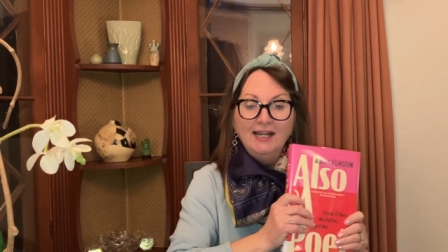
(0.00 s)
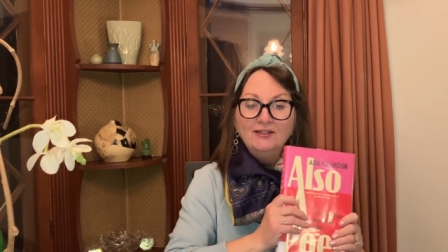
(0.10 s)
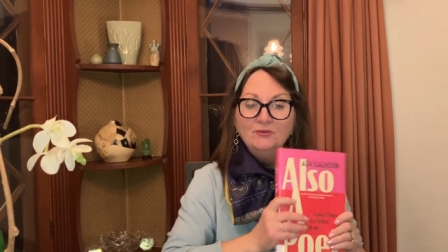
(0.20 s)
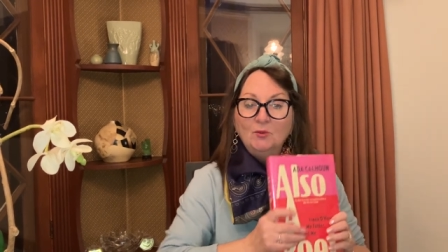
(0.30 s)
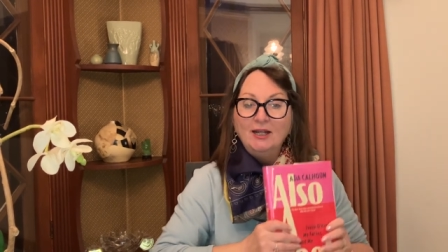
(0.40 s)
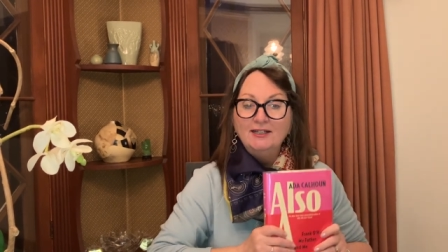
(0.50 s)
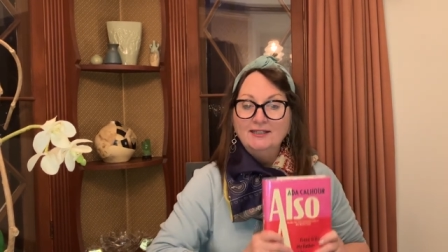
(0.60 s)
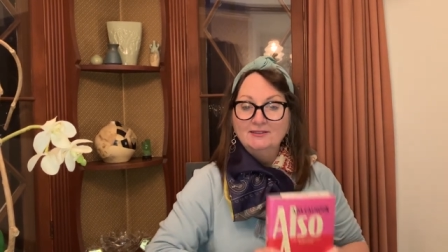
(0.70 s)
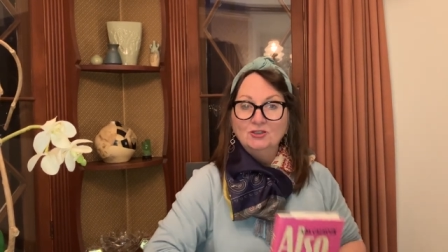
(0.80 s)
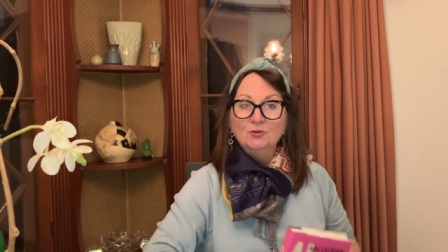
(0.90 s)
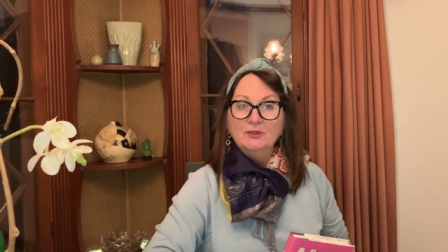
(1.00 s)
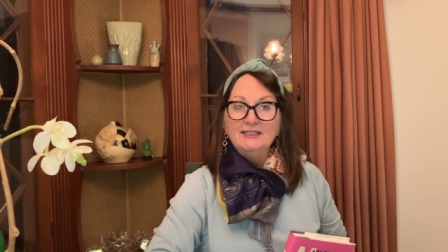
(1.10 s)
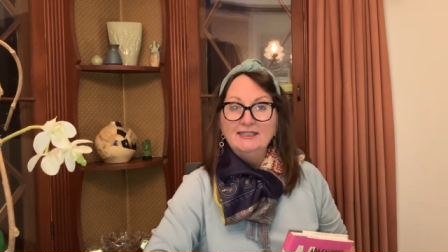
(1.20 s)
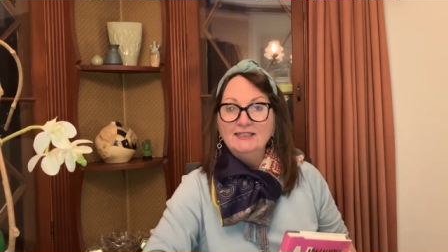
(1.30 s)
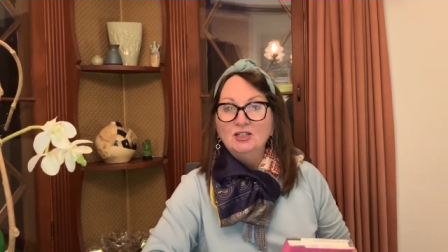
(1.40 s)
as well as a
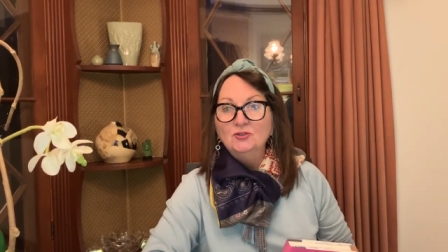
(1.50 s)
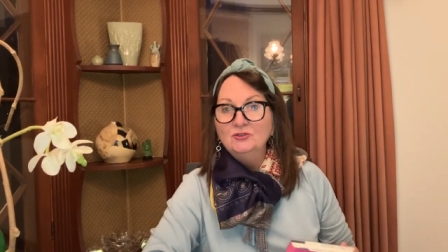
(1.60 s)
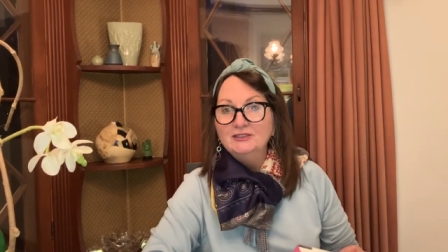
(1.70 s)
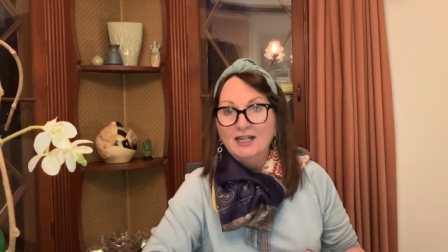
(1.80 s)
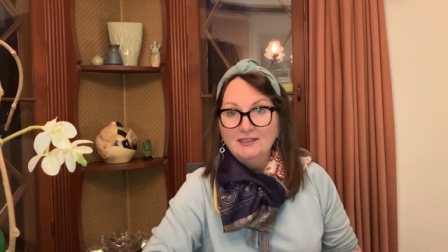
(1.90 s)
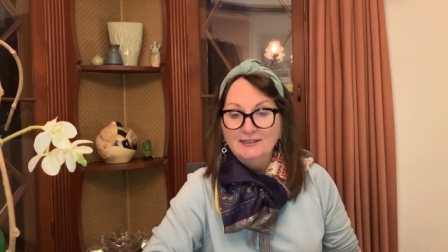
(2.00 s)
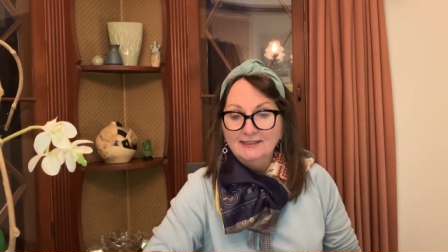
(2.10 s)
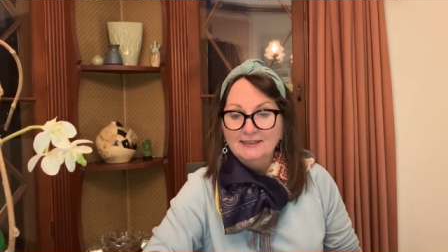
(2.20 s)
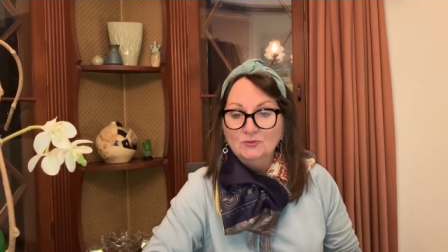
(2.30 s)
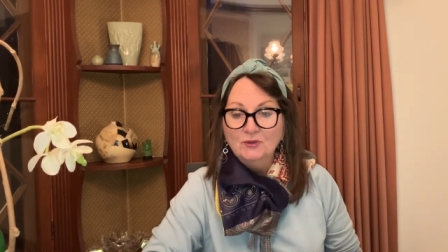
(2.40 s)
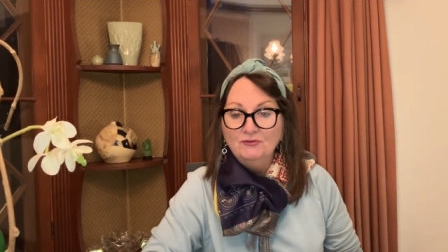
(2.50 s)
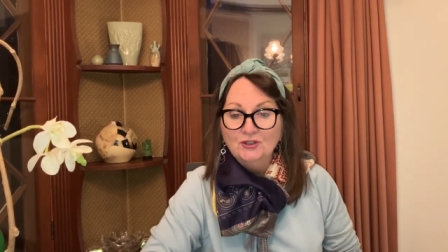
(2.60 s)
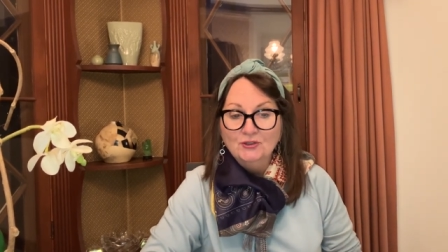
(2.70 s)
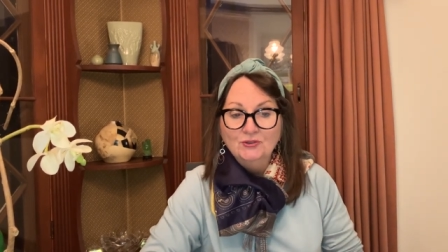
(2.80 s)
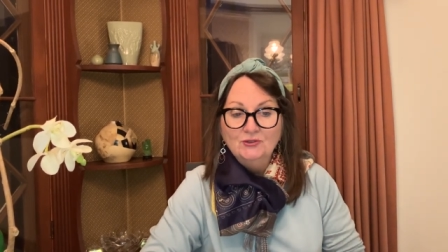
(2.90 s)
critic whose elegant
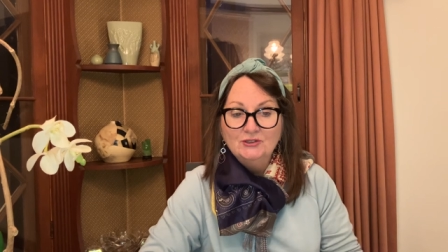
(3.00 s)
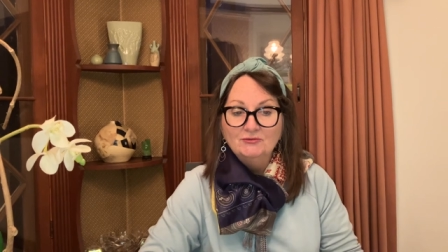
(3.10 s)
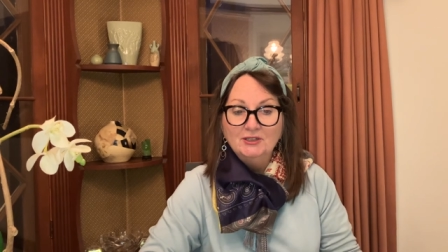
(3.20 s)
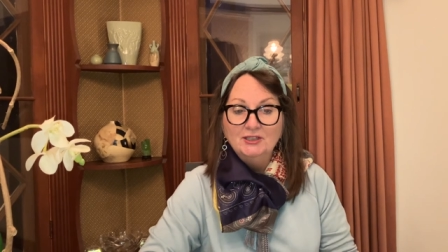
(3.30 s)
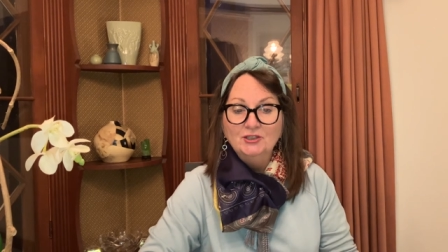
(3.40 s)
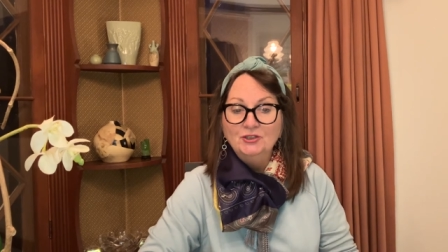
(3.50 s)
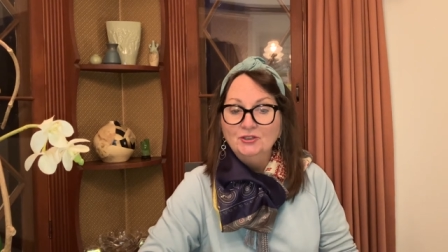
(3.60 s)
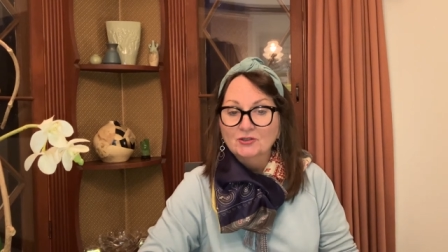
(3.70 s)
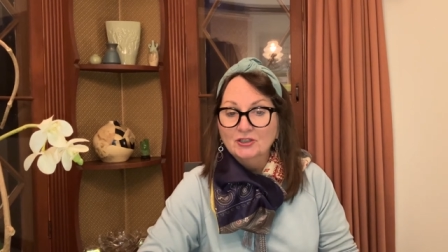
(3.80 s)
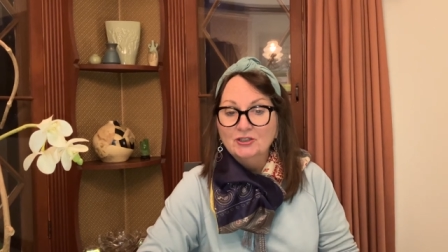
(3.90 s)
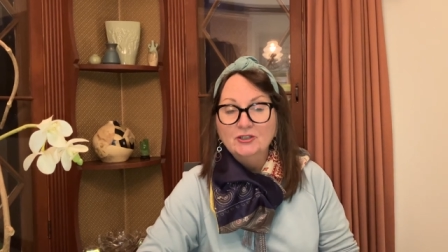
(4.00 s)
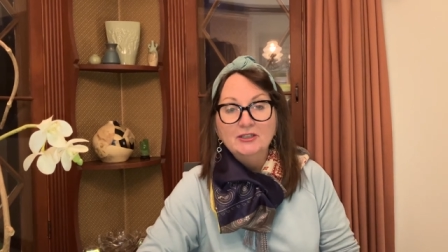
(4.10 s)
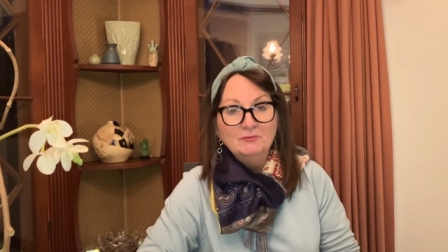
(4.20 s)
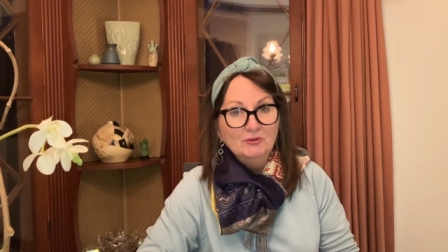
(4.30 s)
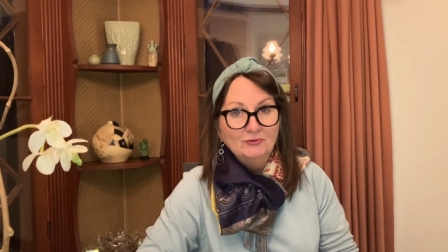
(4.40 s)
reviews in The New Yorker
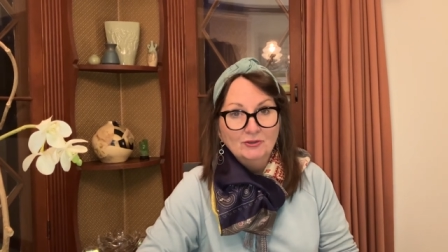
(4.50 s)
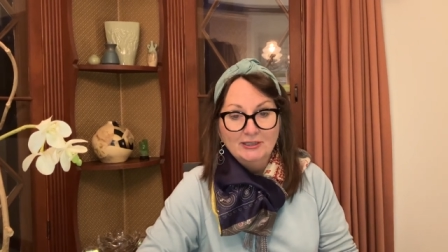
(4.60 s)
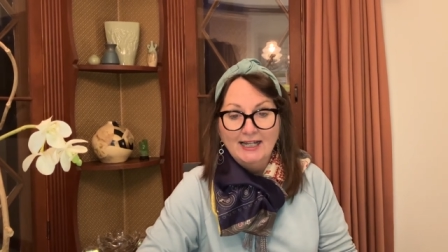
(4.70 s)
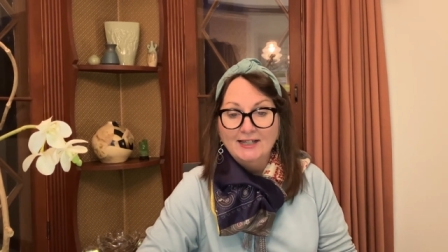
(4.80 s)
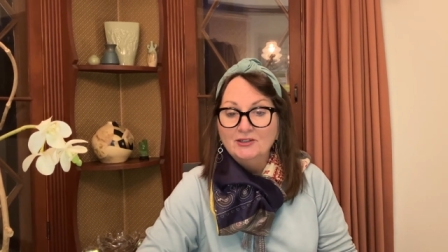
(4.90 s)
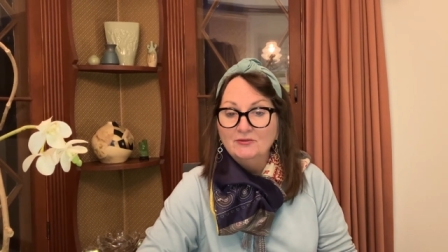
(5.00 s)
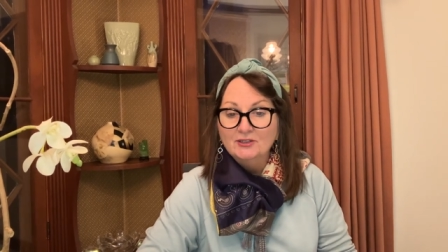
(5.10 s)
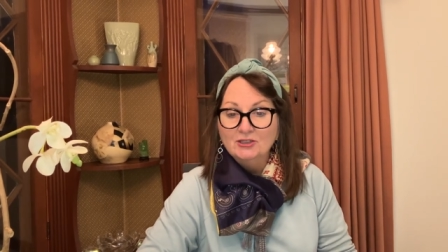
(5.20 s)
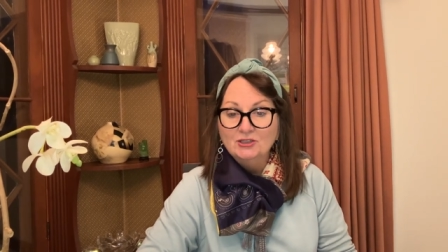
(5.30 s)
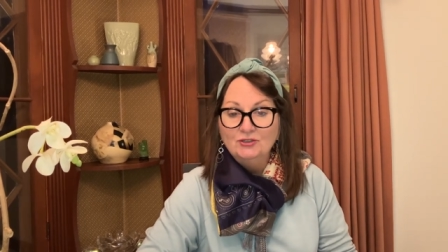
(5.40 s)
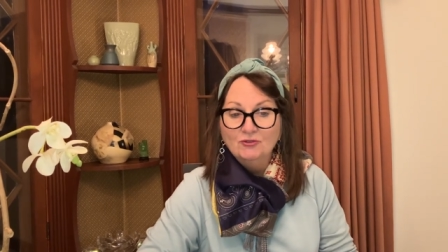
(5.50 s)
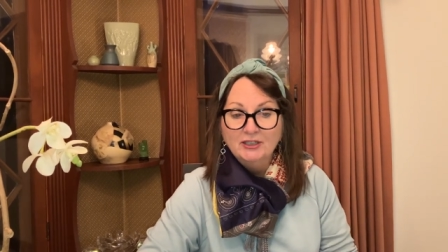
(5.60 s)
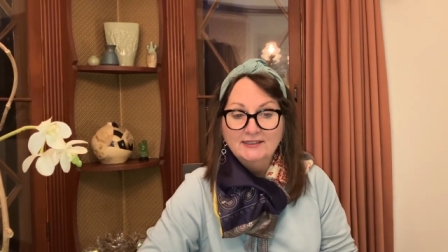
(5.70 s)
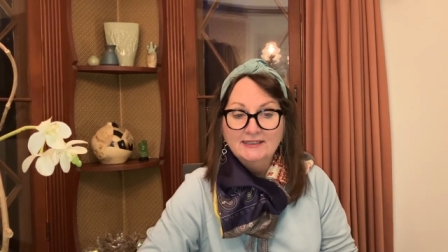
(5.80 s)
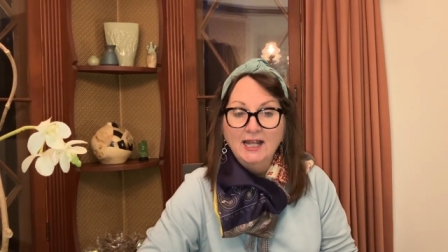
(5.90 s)
and before that, The Village
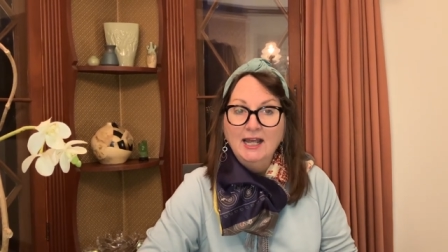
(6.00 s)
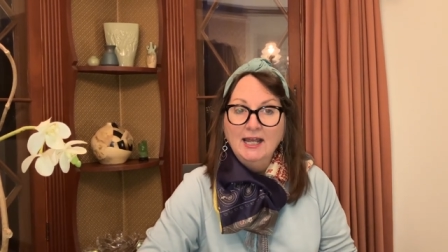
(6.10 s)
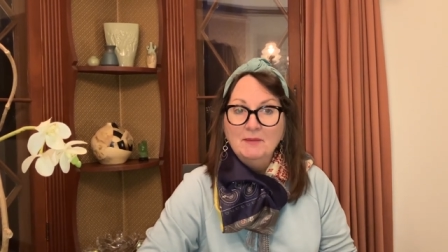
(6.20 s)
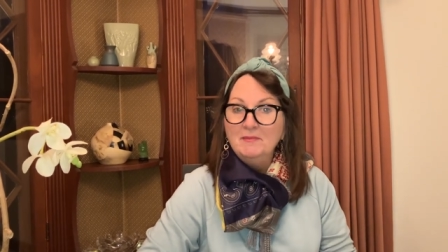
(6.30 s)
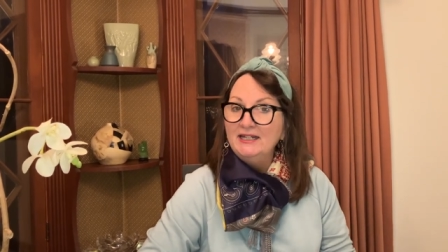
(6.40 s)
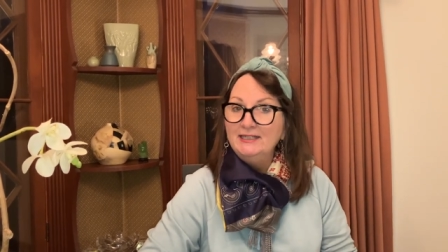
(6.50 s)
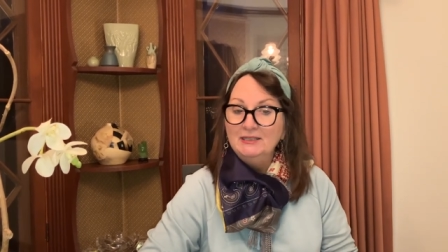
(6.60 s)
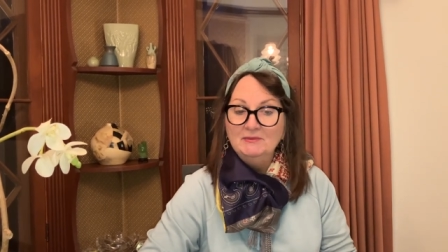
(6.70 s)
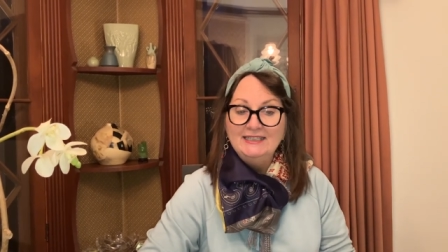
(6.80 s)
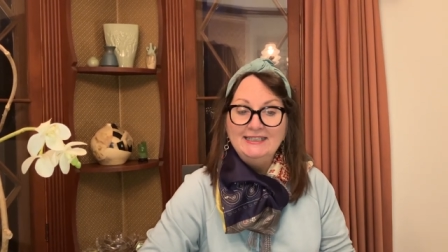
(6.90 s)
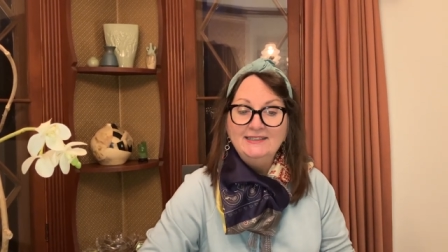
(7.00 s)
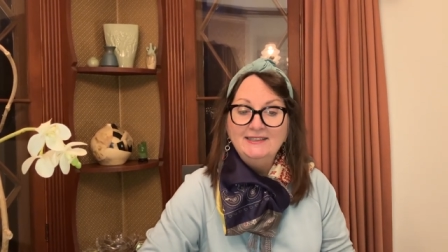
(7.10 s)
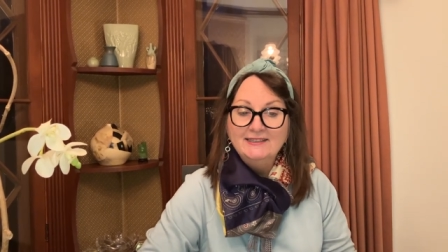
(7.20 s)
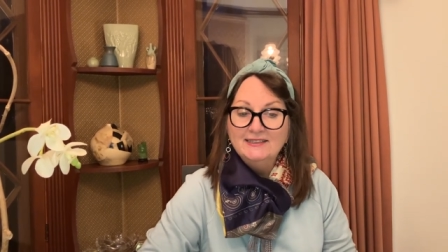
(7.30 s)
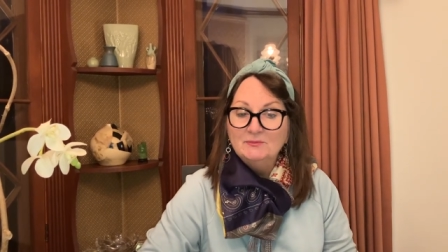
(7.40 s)
Voice, made him an
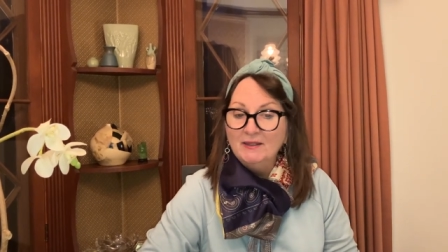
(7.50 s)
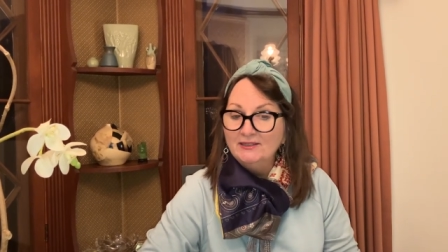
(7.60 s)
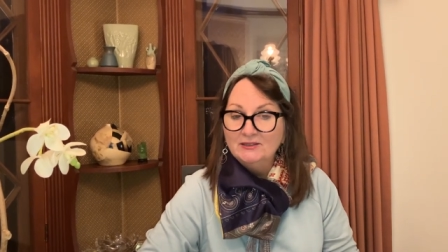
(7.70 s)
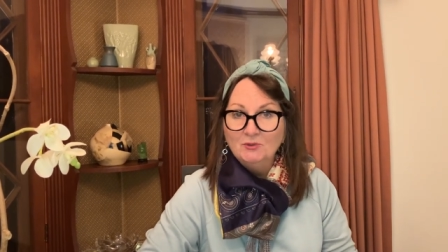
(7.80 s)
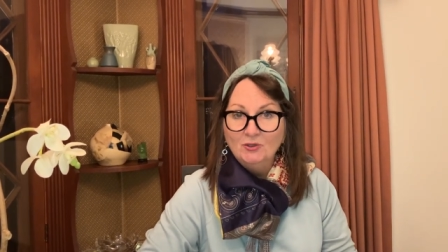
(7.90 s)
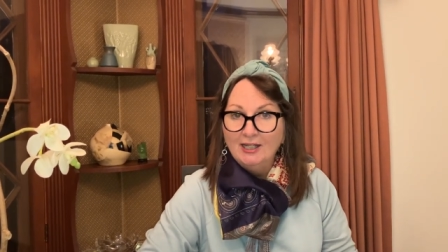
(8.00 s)
indispensable